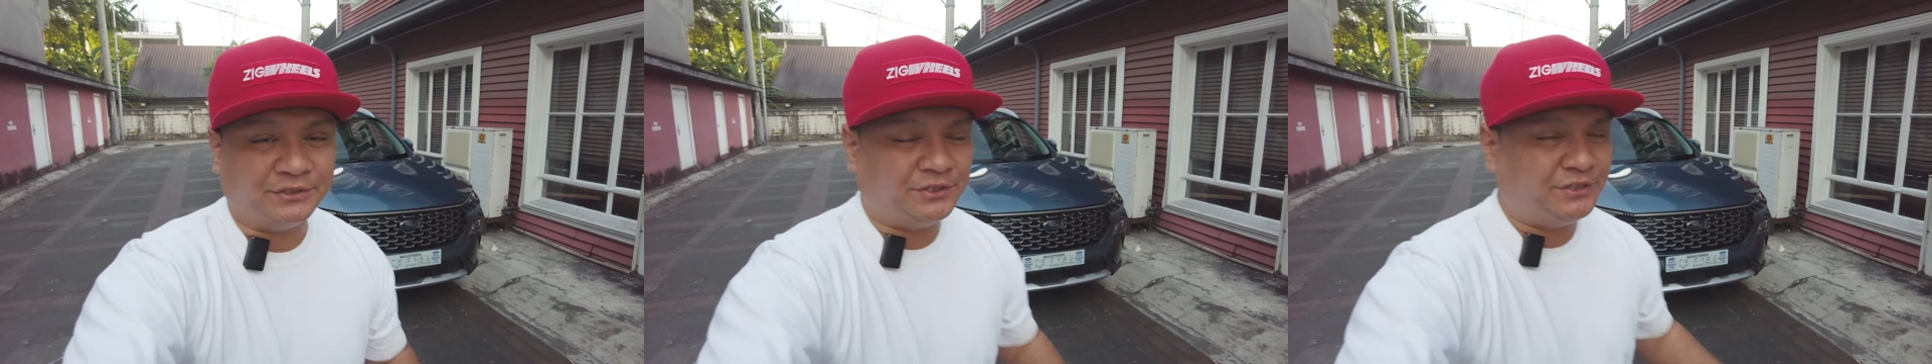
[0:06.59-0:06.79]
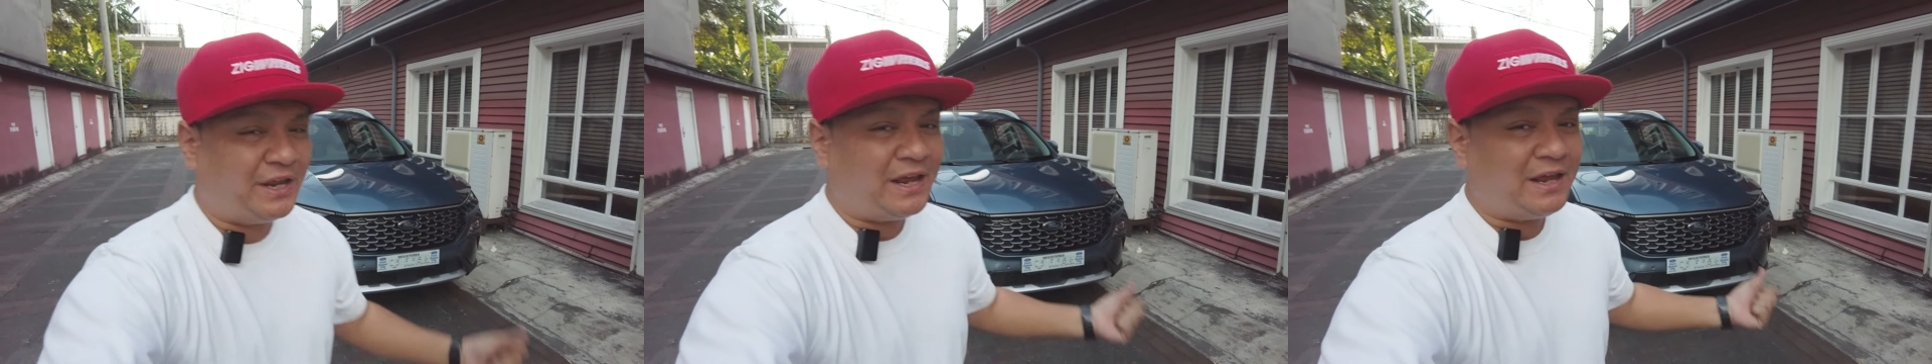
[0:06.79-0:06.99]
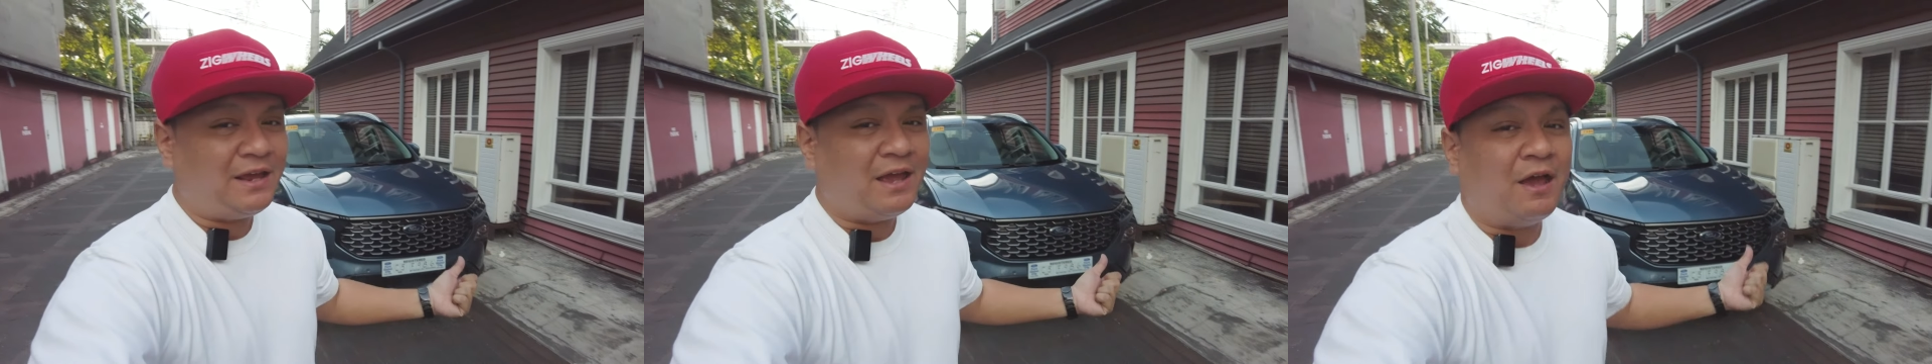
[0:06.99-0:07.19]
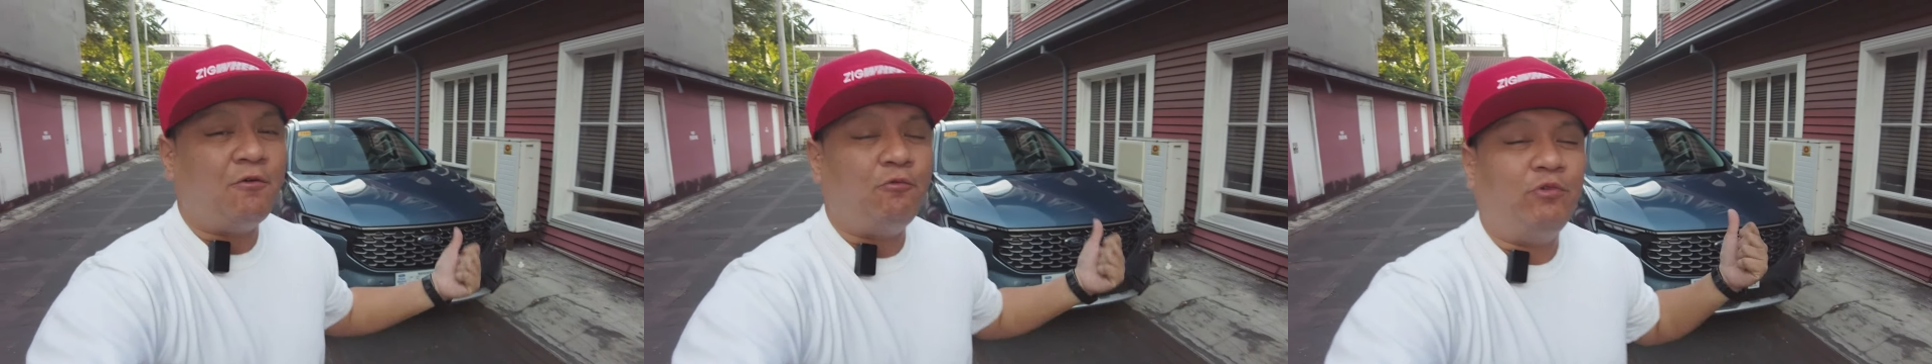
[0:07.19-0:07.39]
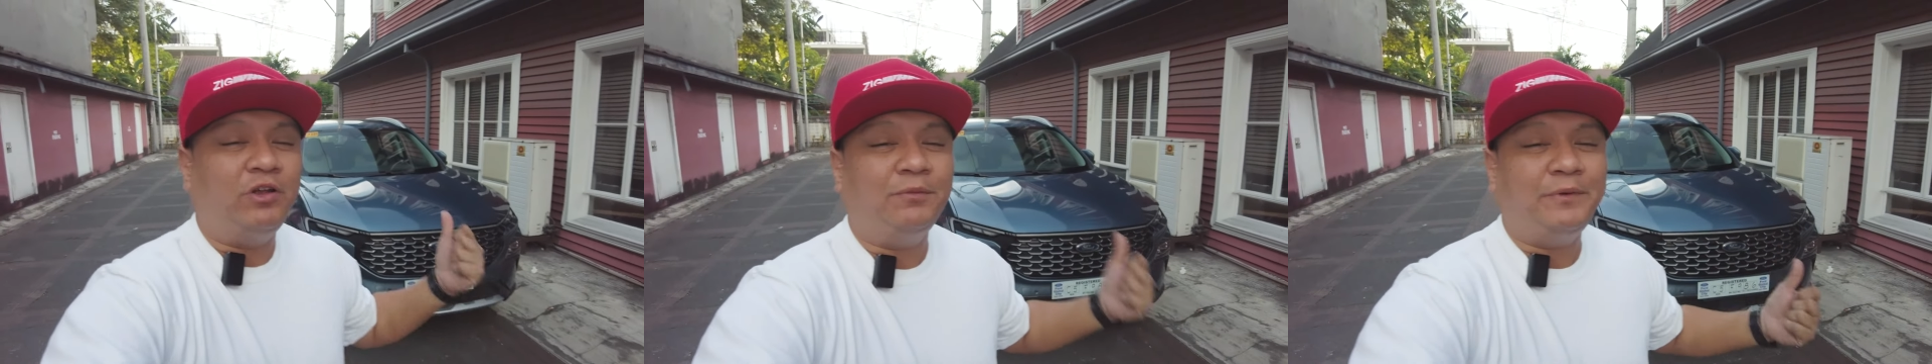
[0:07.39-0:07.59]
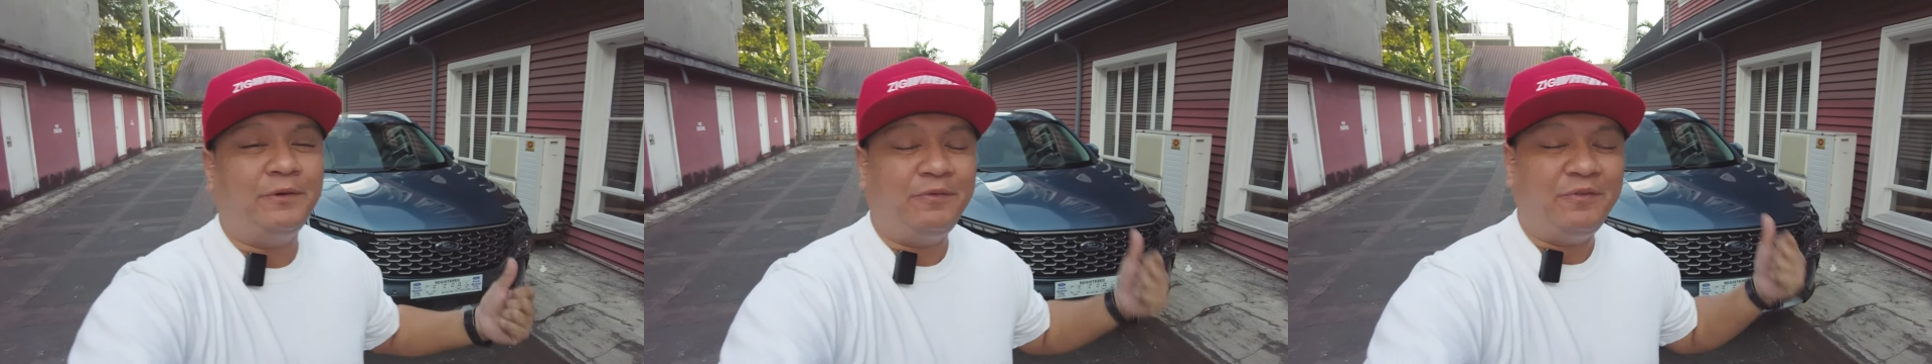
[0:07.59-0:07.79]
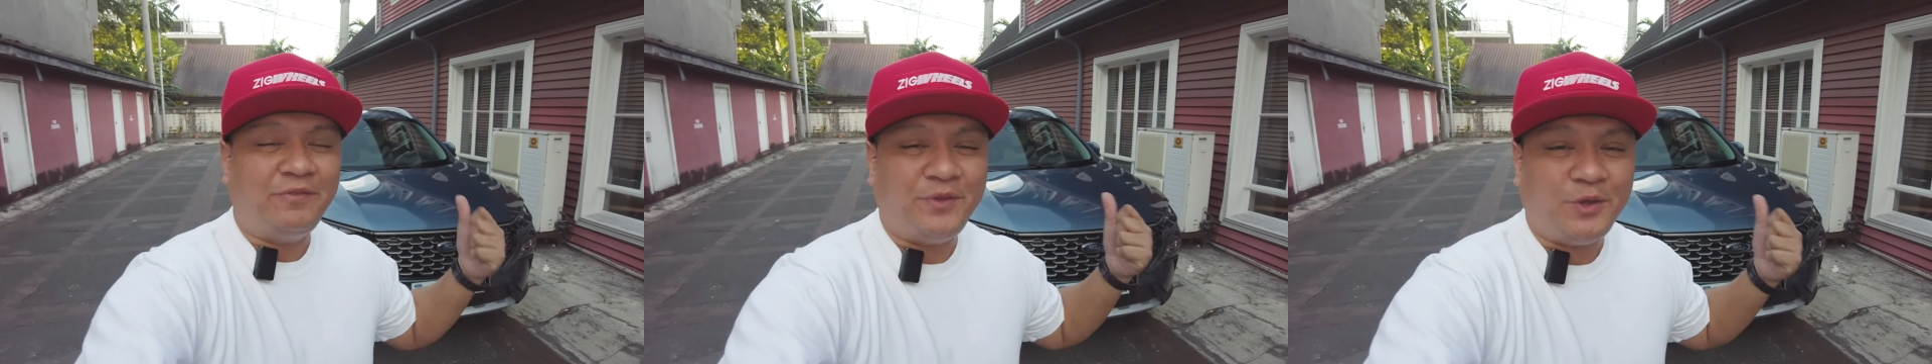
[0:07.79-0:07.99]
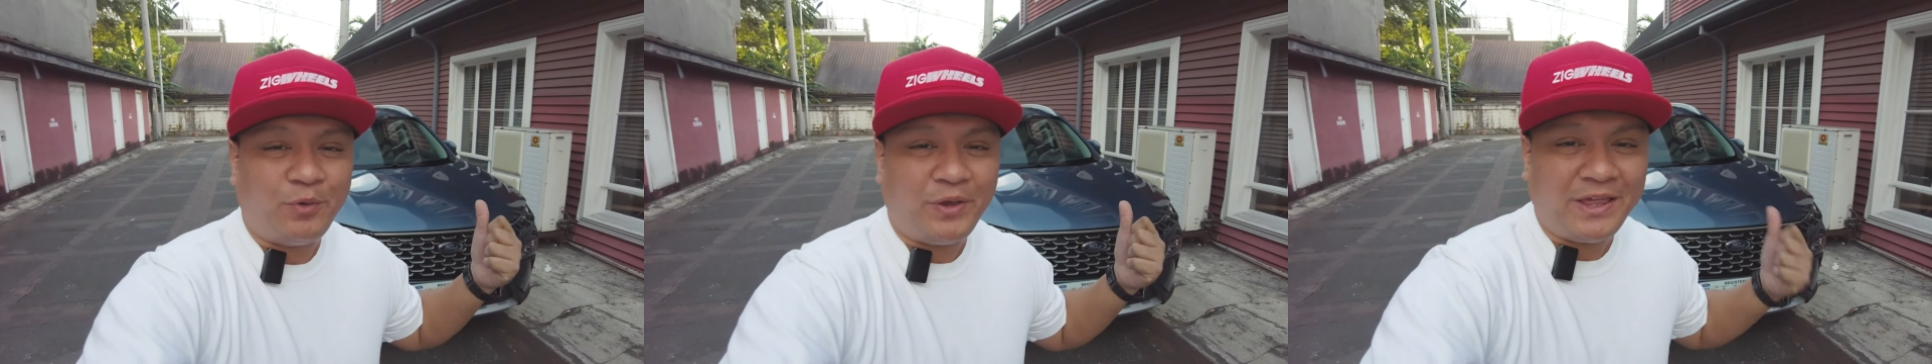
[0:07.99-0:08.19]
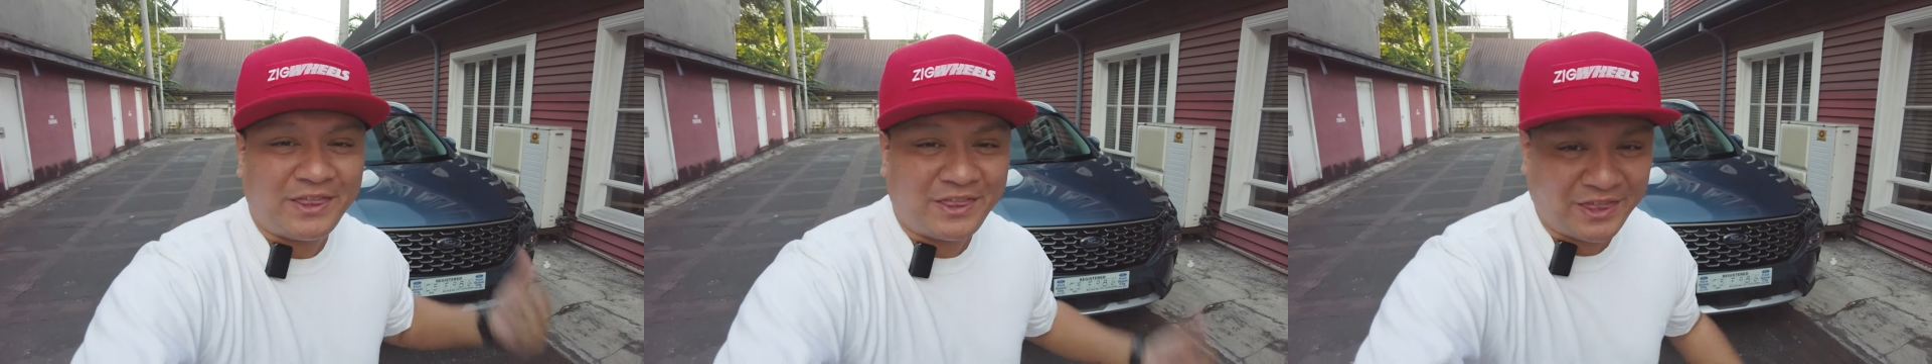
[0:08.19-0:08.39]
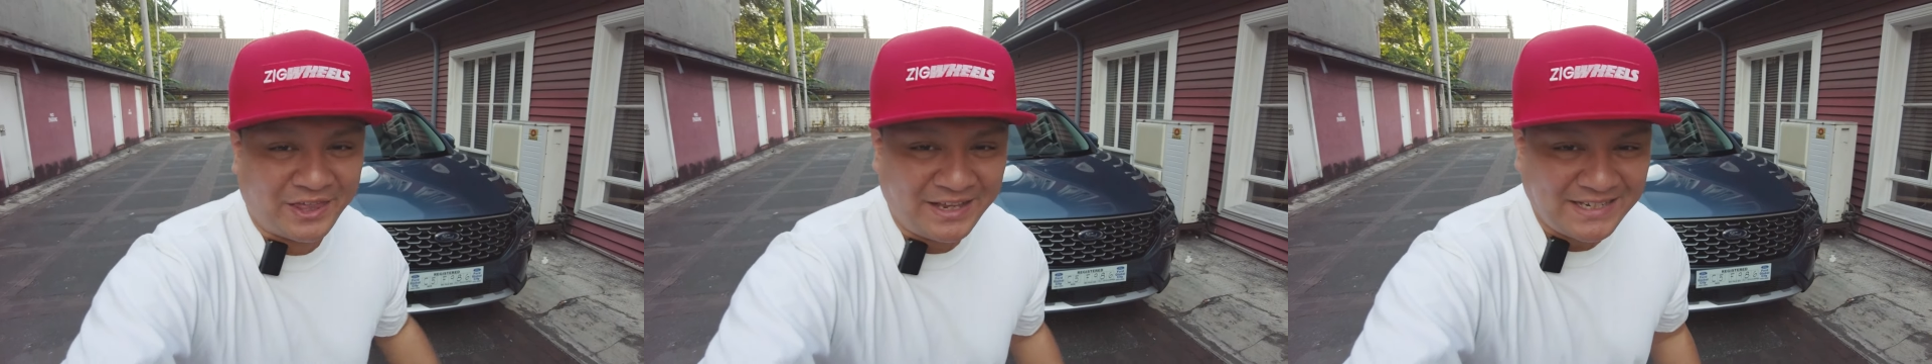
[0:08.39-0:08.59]
Today we'll be
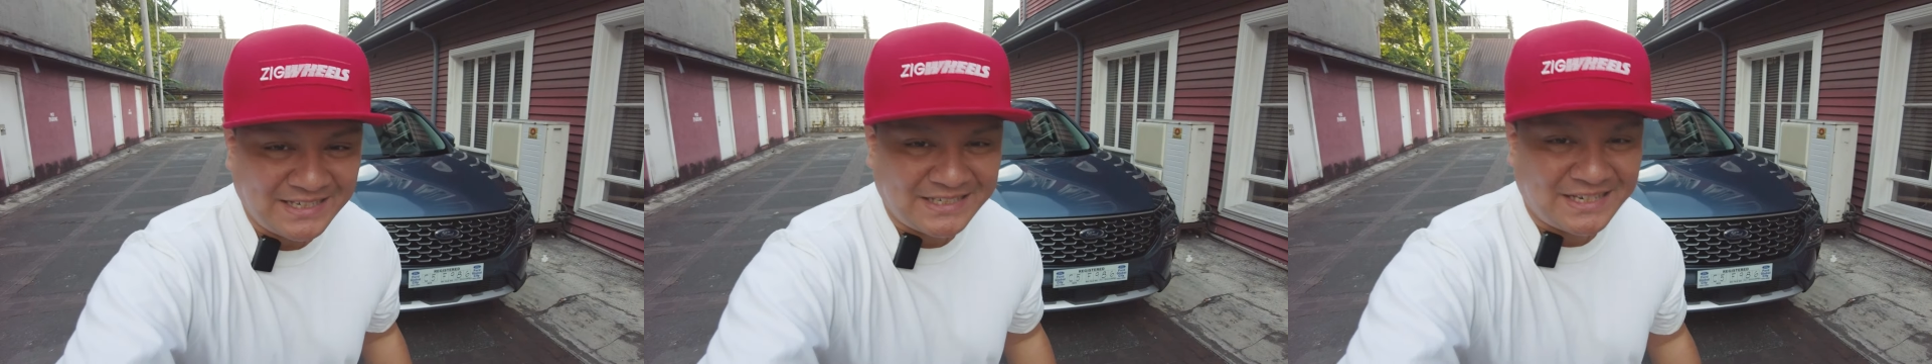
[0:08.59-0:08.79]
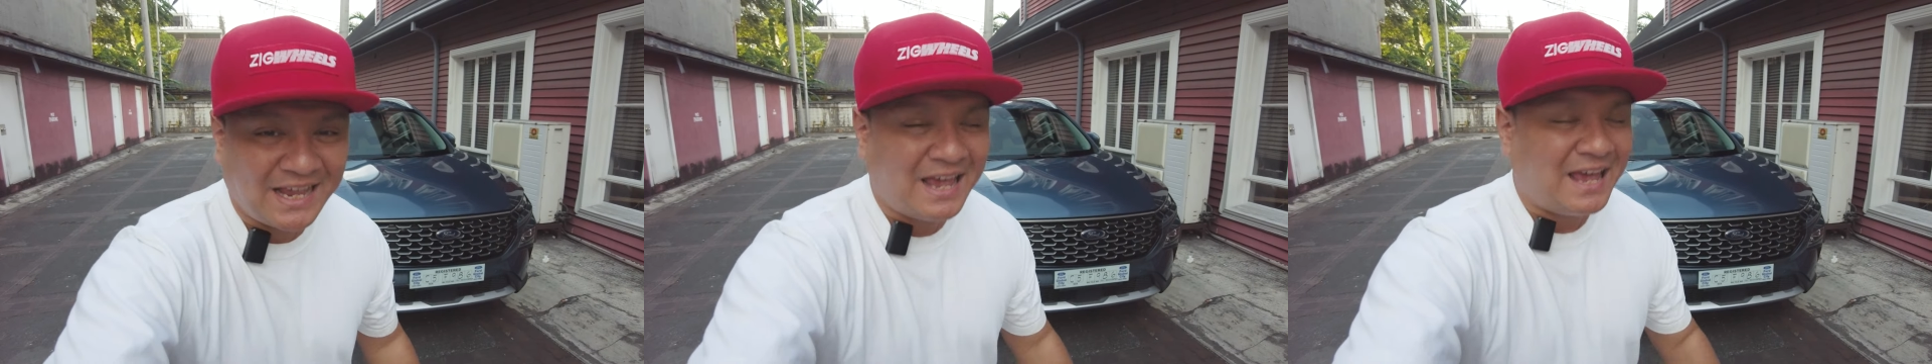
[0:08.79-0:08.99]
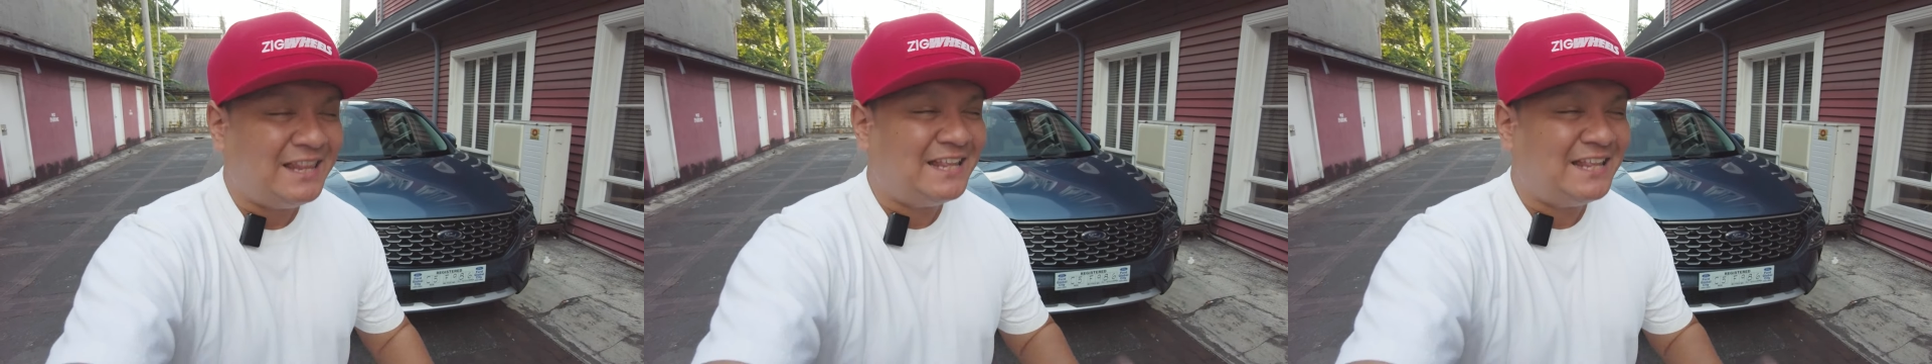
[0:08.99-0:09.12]
reviewing this.